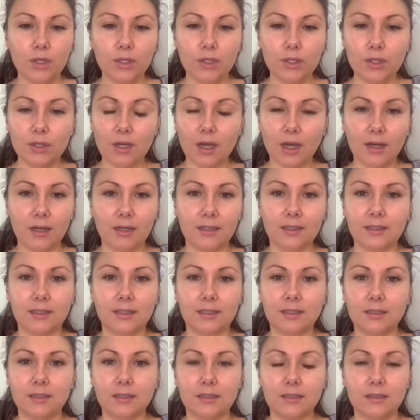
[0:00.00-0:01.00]
you
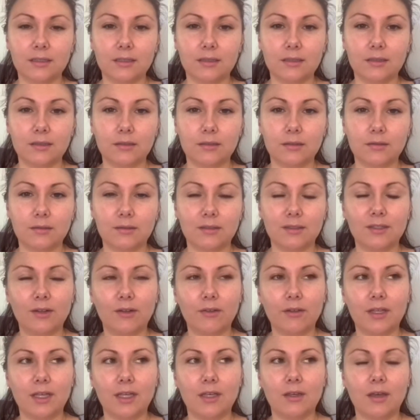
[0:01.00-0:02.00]
can't,
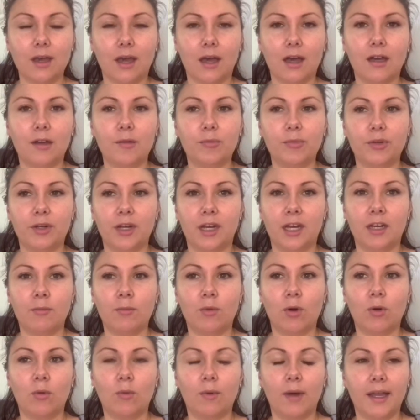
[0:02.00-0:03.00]
not that you can't put any
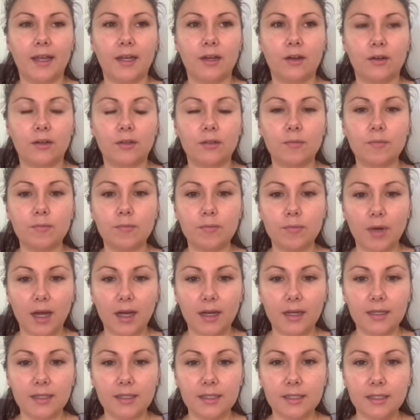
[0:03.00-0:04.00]
more weight on,
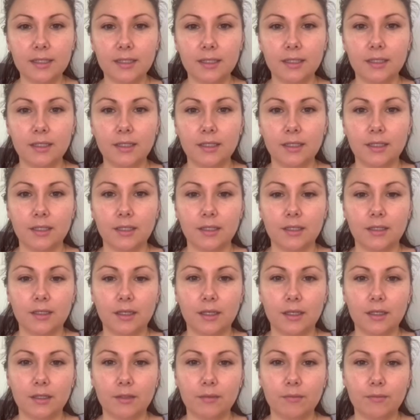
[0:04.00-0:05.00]
but
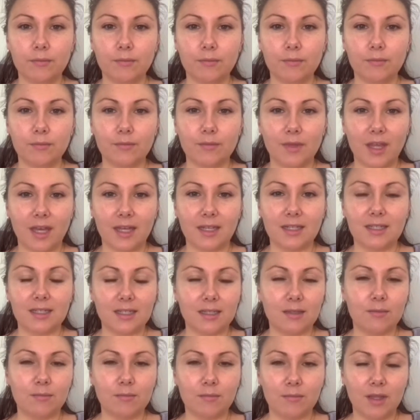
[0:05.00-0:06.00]
that's
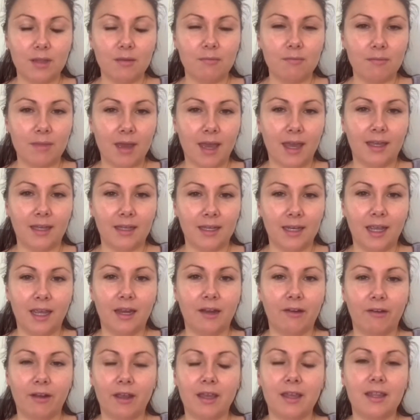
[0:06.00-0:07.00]
the main
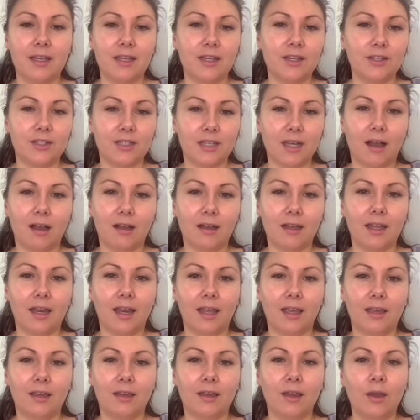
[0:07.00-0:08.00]
area that you're
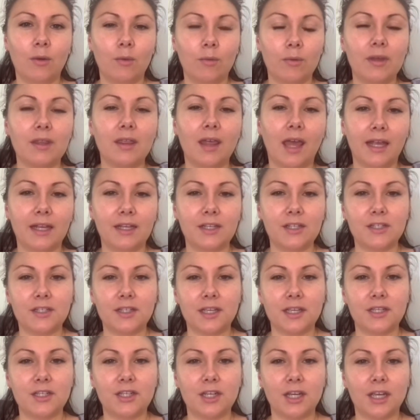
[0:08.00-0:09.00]
targeting with
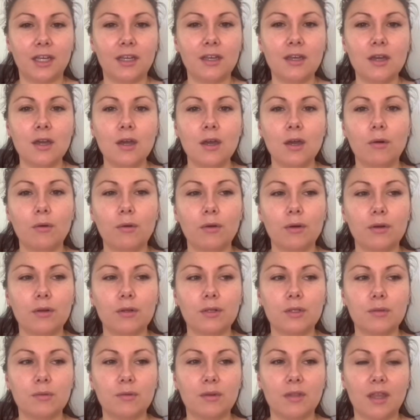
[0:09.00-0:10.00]
HCG.
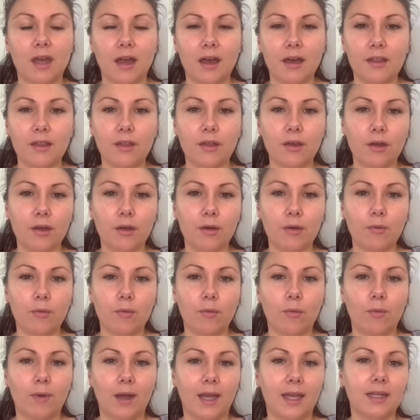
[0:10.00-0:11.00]
Whereas with other
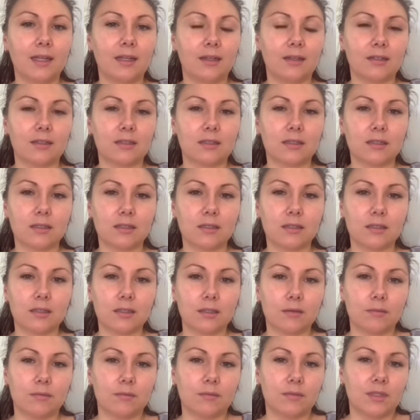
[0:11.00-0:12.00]
weight loss
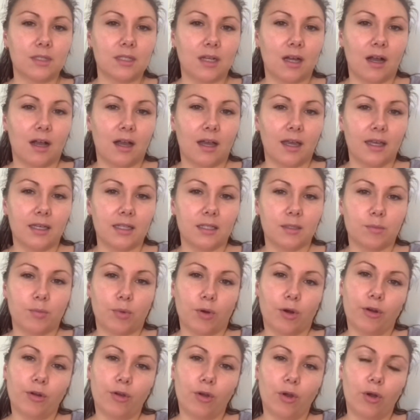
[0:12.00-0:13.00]
diets,
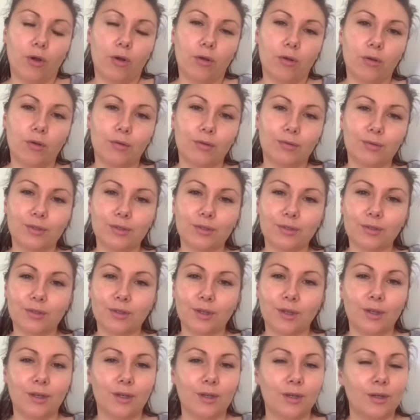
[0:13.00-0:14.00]
protocols,
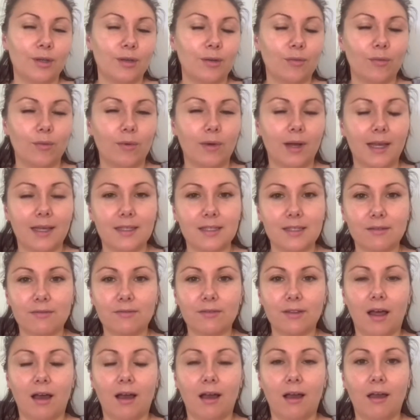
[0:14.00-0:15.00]
ways of
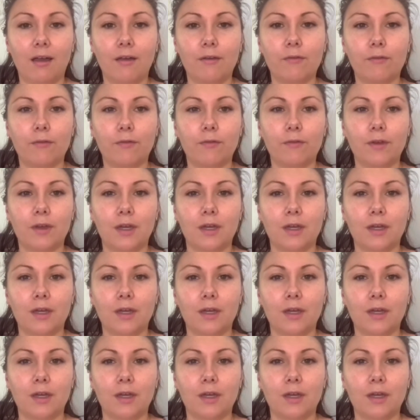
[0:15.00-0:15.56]
life,